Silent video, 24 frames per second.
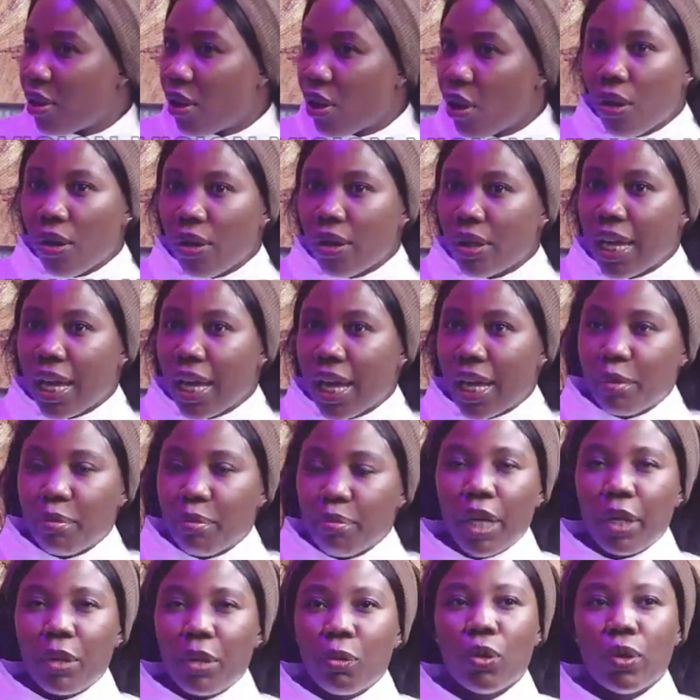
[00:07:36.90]
All they had in
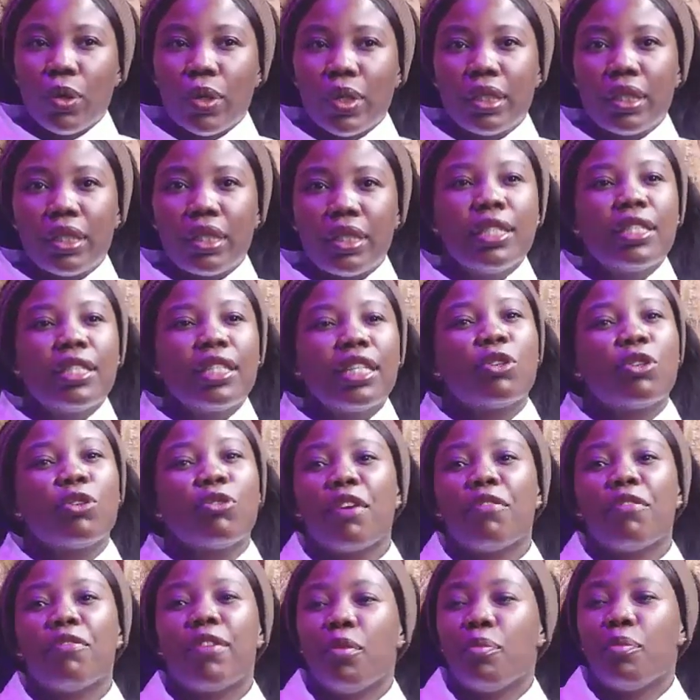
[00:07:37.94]
mind was, this is a
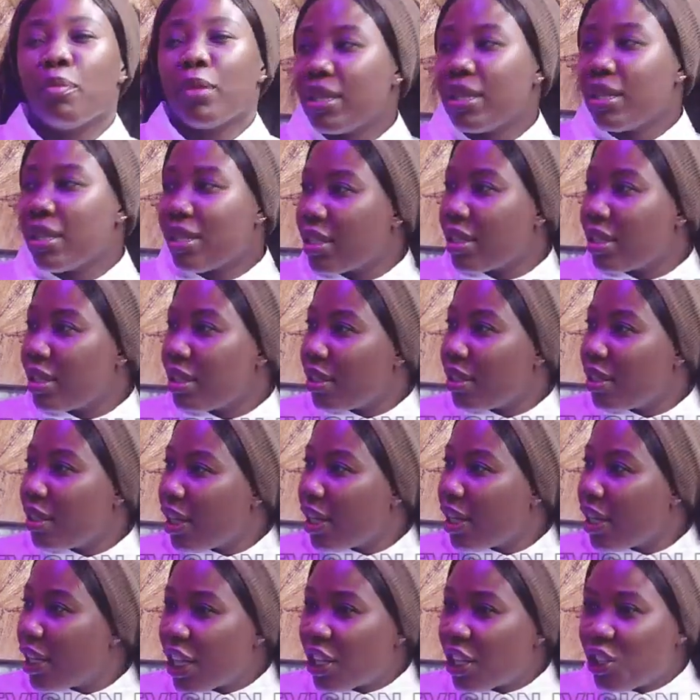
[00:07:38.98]
survival means.
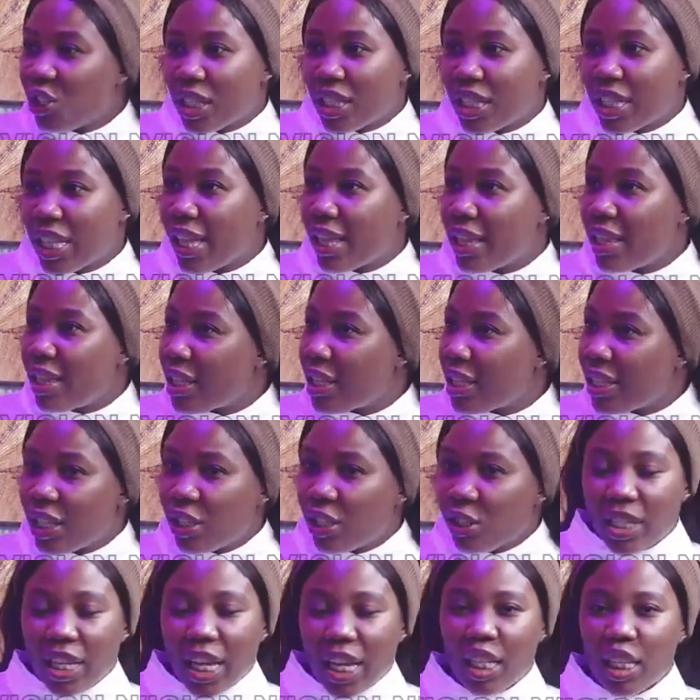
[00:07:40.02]
Let's just get
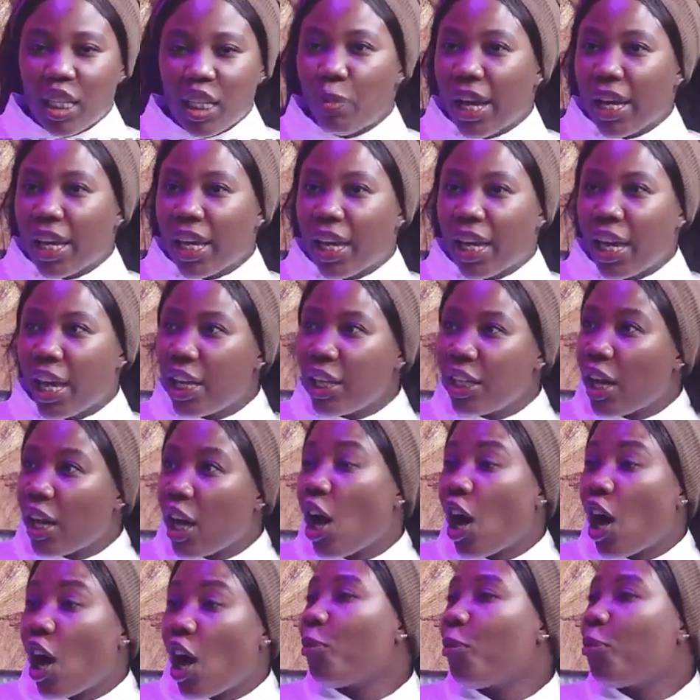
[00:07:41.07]
this package.
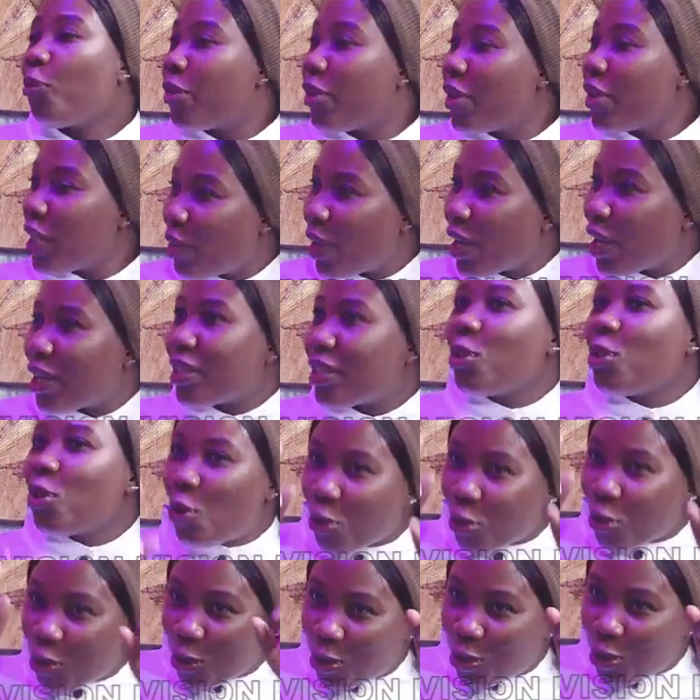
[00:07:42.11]
Our Christmas
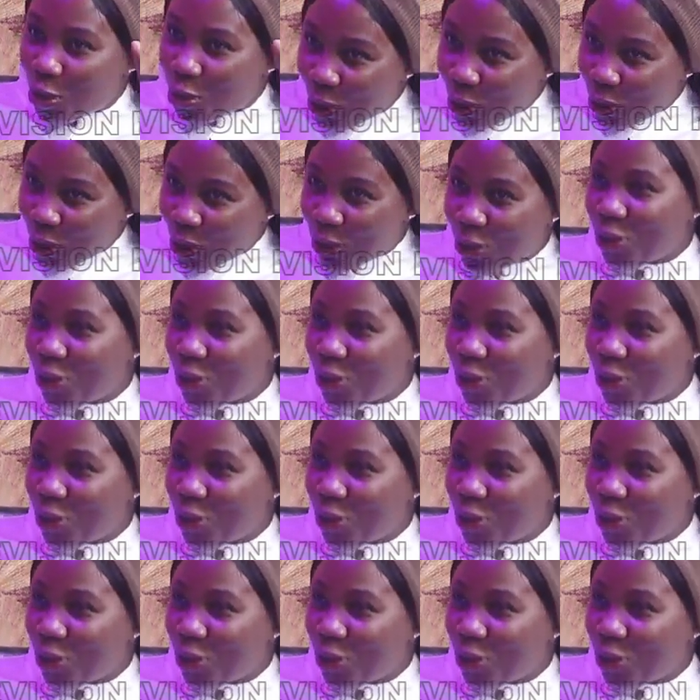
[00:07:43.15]
goes stew.